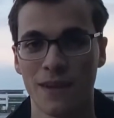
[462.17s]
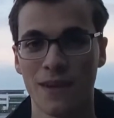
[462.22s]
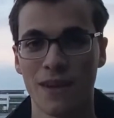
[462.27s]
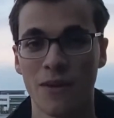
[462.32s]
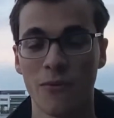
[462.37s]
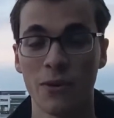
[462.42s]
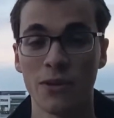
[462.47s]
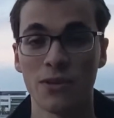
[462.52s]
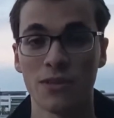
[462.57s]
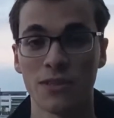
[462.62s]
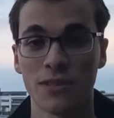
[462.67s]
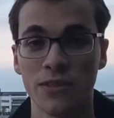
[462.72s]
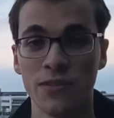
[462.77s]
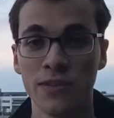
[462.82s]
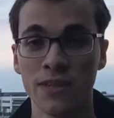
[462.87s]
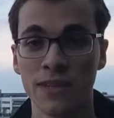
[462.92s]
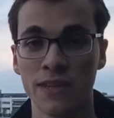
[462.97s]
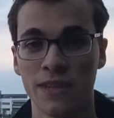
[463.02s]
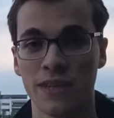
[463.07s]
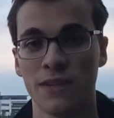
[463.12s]
When you're a
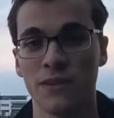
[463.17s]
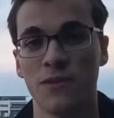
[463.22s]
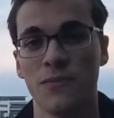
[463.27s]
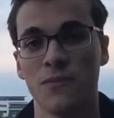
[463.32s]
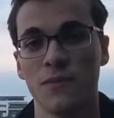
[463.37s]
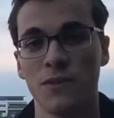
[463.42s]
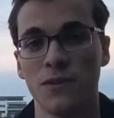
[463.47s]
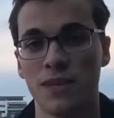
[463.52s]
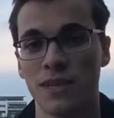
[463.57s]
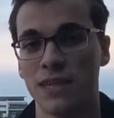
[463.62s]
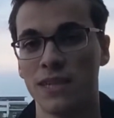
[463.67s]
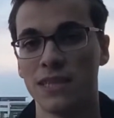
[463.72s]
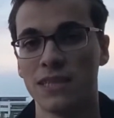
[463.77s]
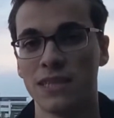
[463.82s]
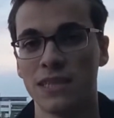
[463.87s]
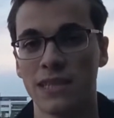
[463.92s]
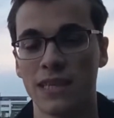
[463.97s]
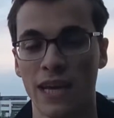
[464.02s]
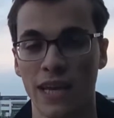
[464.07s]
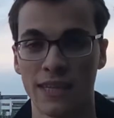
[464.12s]
student here, you can
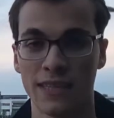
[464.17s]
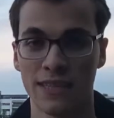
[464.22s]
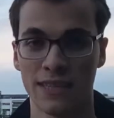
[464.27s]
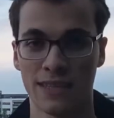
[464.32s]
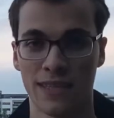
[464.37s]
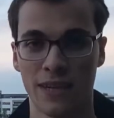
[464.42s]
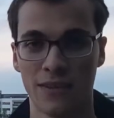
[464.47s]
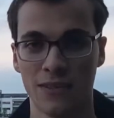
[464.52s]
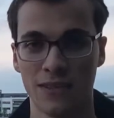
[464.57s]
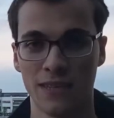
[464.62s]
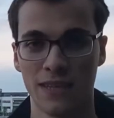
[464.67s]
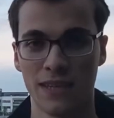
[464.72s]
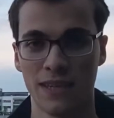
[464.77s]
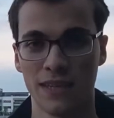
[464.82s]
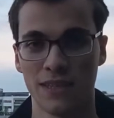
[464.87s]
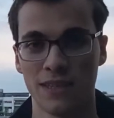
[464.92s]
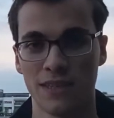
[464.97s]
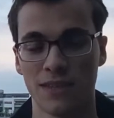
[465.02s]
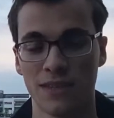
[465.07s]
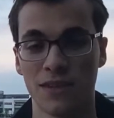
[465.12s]
easily get discounted
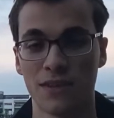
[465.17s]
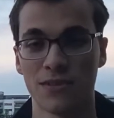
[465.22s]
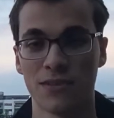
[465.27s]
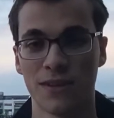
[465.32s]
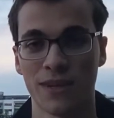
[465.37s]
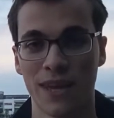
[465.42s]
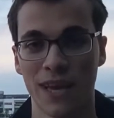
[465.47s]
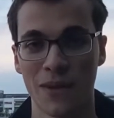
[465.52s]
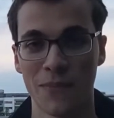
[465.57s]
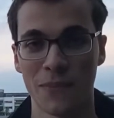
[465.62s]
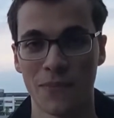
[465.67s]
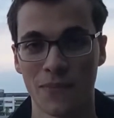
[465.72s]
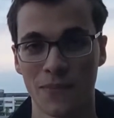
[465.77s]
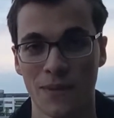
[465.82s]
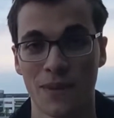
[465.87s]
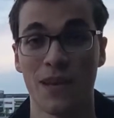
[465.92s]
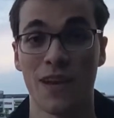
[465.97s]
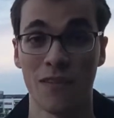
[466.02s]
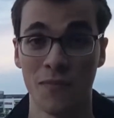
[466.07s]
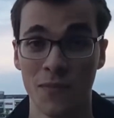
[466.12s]
tickets to go to a game.
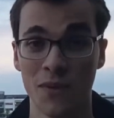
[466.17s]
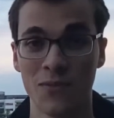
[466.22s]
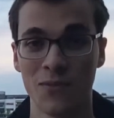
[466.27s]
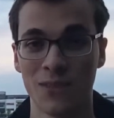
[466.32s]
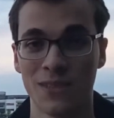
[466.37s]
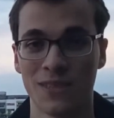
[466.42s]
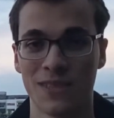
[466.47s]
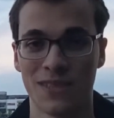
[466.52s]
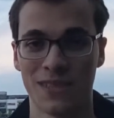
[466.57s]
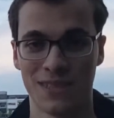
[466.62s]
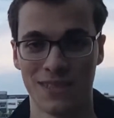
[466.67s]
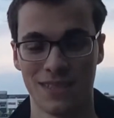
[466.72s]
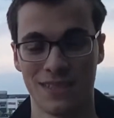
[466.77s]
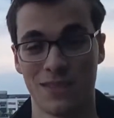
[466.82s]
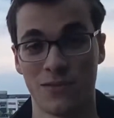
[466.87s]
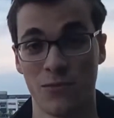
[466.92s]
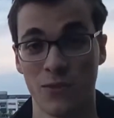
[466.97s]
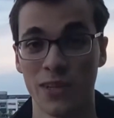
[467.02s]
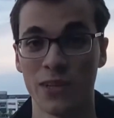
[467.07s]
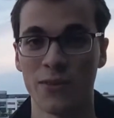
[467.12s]
I've been once.
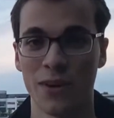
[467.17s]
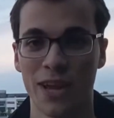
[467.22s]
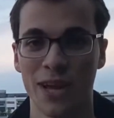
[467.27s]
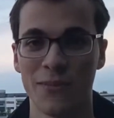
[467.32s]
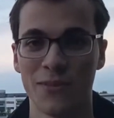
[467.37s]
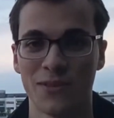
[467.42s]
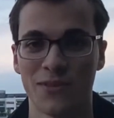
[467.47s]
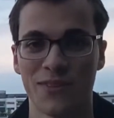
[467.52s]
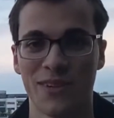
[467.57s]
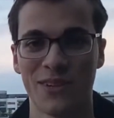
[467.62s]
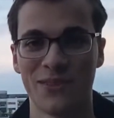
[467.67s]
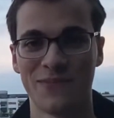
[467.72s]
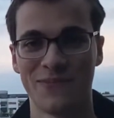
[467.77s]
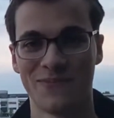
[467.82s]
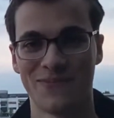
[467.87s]
It's a really great atmosphere.